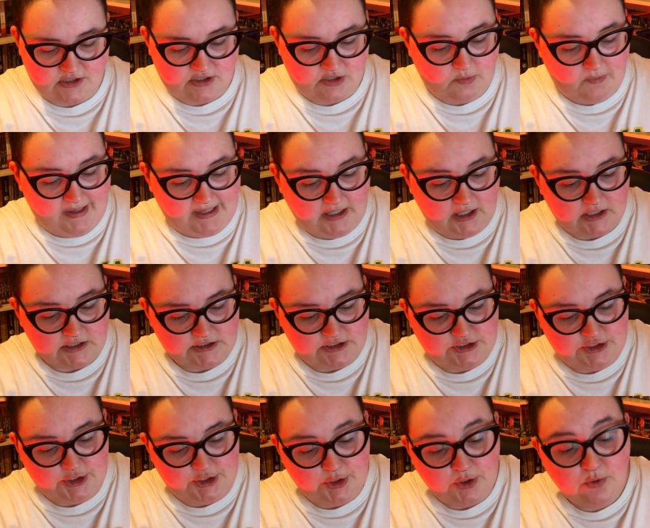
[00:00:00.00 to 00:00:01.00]
So I got
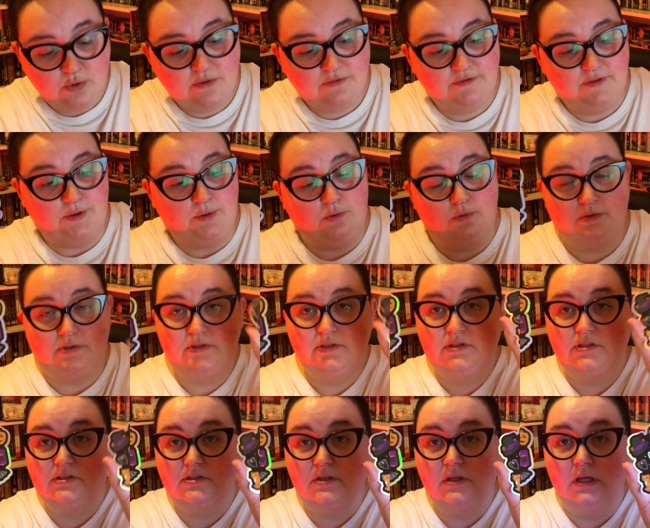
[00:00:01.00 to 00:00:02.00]
two of
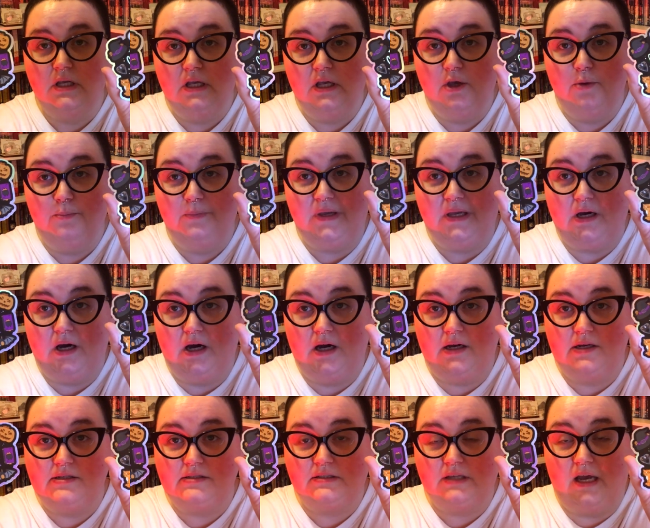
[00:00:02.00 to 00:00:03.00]
those
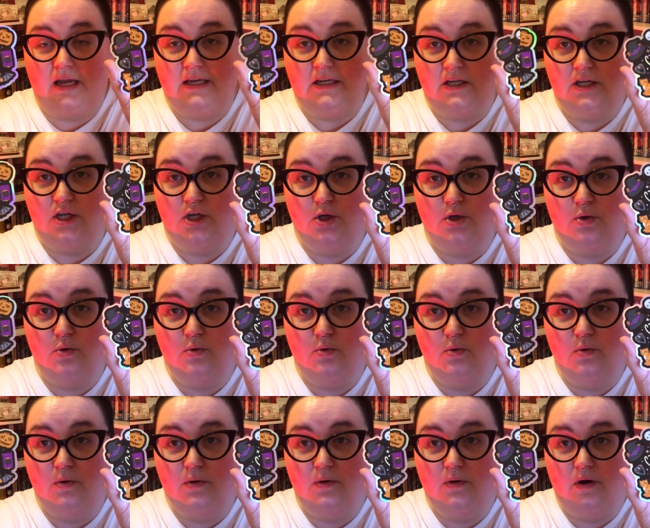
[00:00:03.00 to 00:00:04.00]
because I
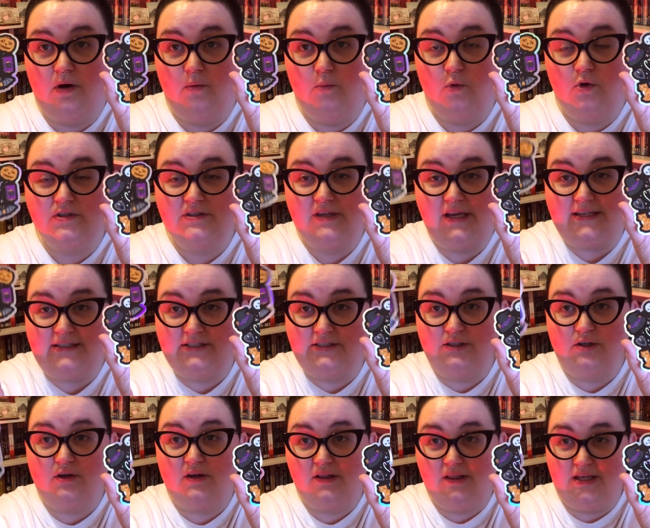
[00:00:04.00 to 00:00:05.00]
knew once I
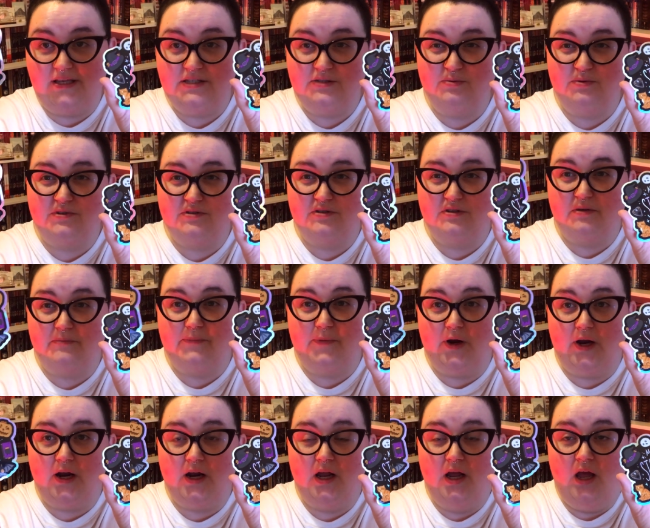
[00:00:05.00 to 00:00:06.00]
stuck this one
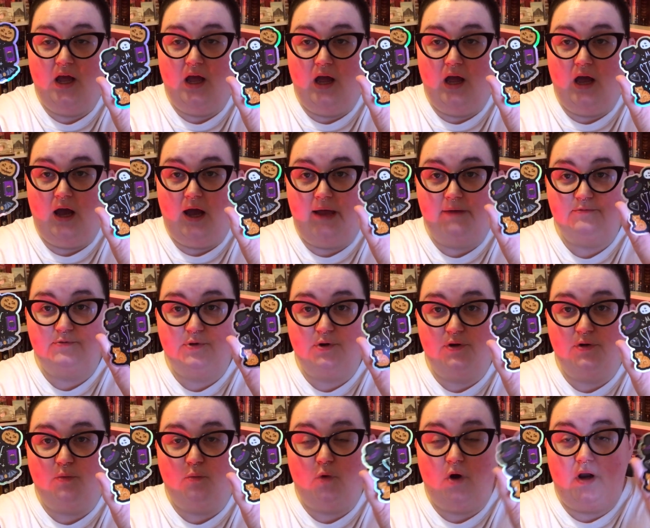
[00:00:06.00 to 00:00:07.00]
somewhere, I was
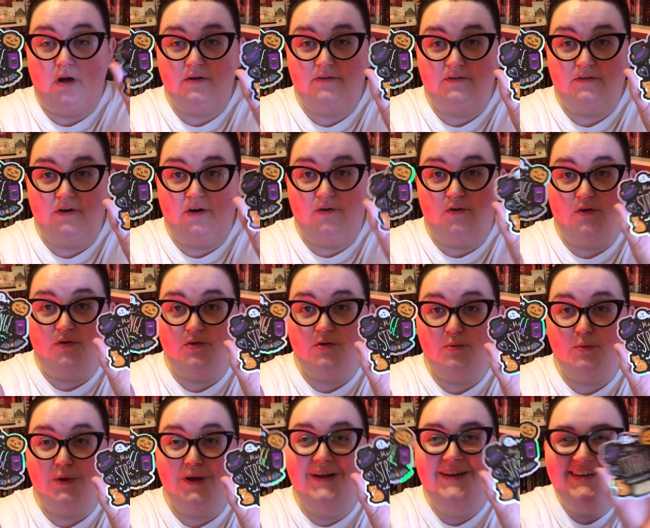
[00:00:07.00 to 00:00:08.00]
going to want another
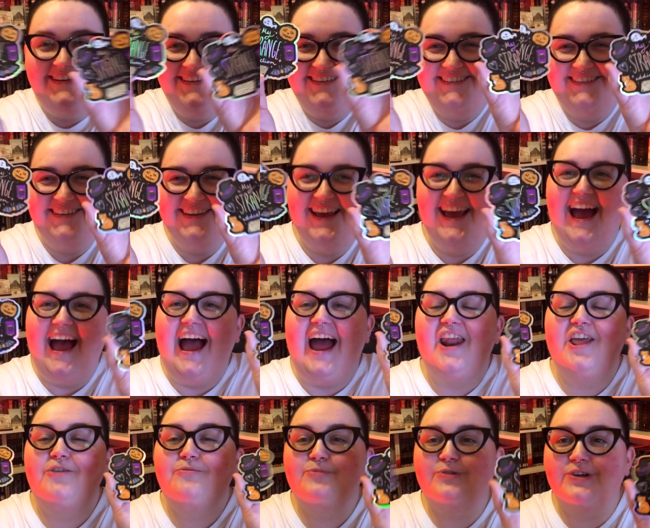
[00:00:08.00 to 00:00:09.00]
one. And
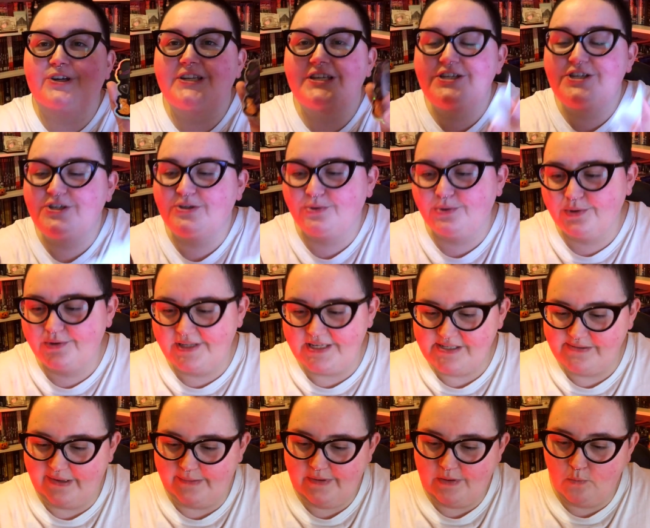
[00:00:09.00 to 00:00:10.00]
I'm pretty sure these
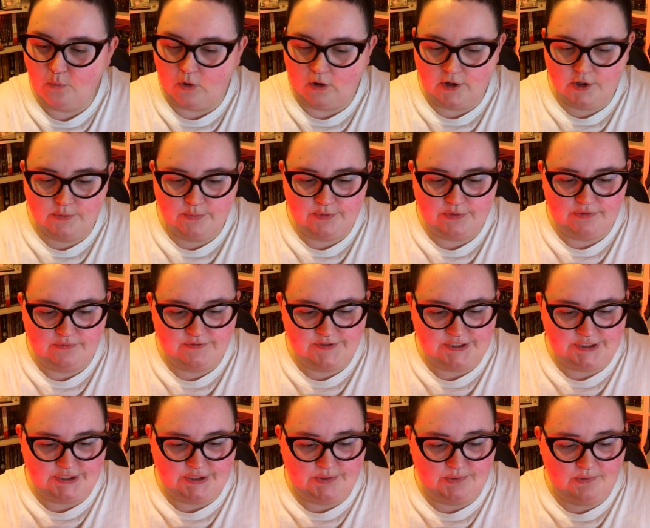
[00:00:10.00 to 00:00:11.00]
might be waterproof
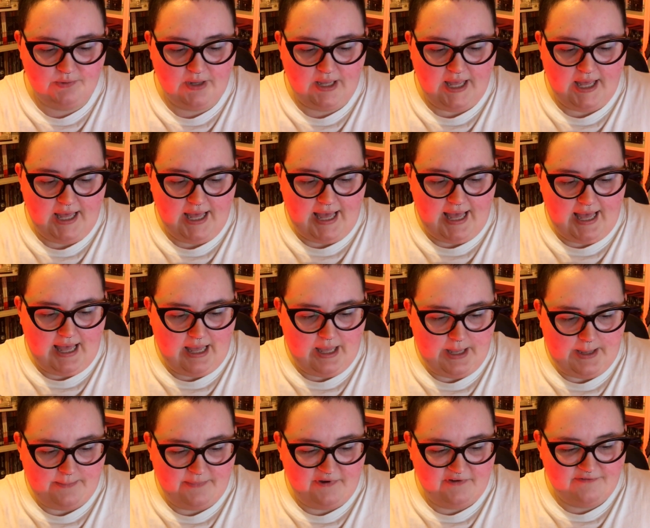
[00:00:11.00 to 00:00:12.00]
too.
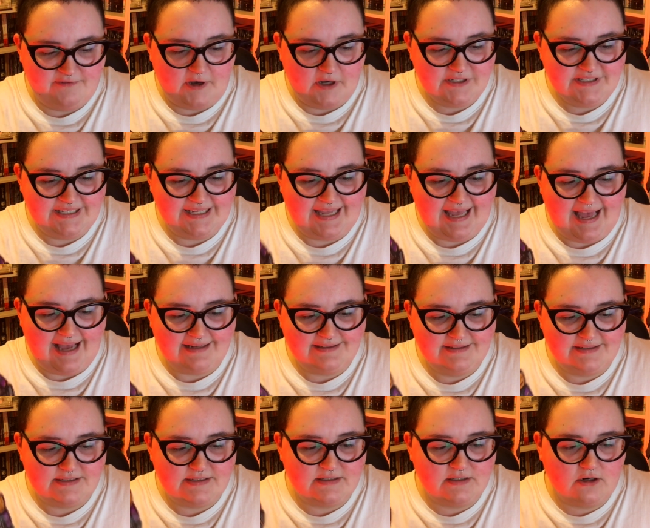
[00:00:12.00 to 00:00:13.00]
Fox and
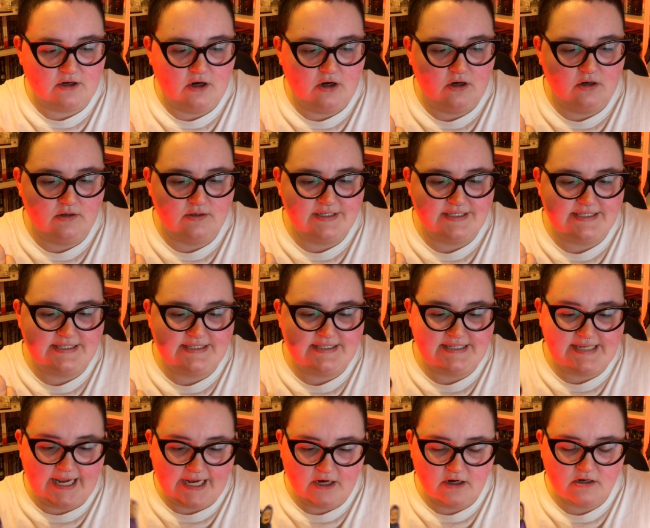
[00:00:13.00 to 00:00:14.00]
Cactus, her
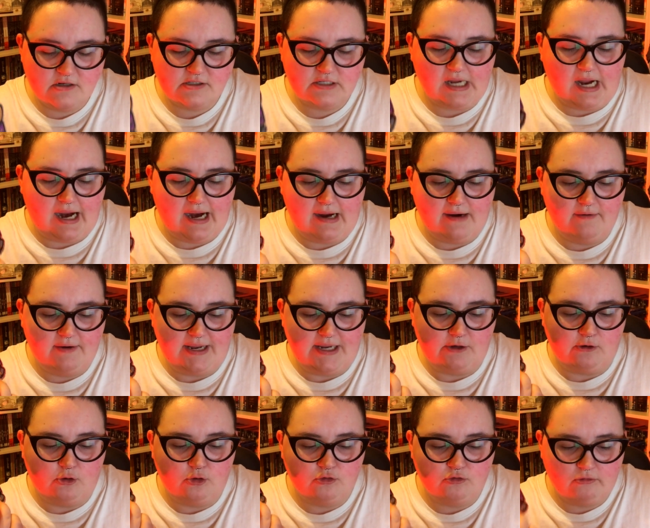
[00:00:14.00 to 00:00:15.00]
stickers are
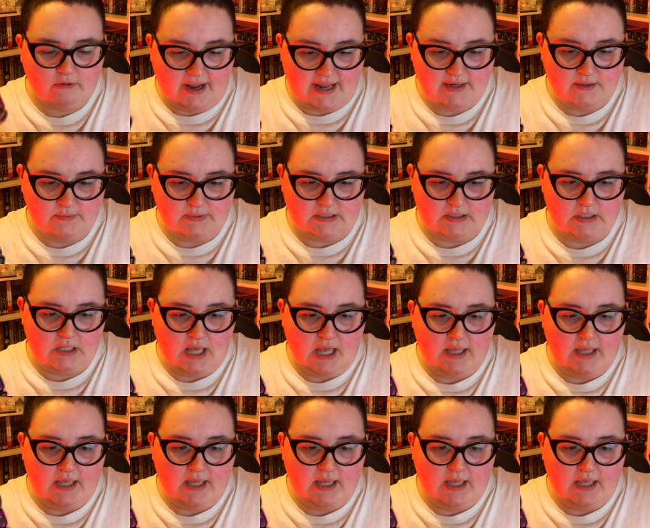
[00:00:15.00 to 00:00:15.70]
incredible.